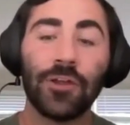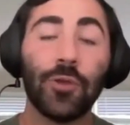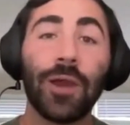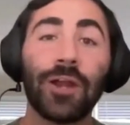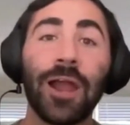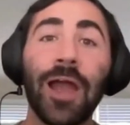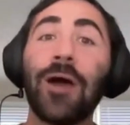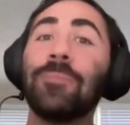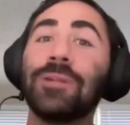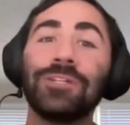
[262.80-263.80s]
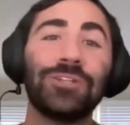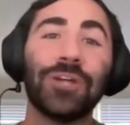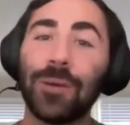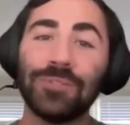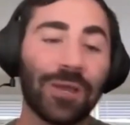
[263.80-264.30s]
no matter how many
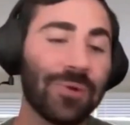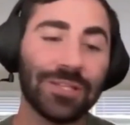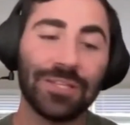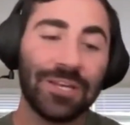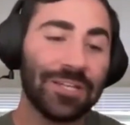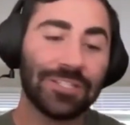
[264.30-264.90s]
jobs I went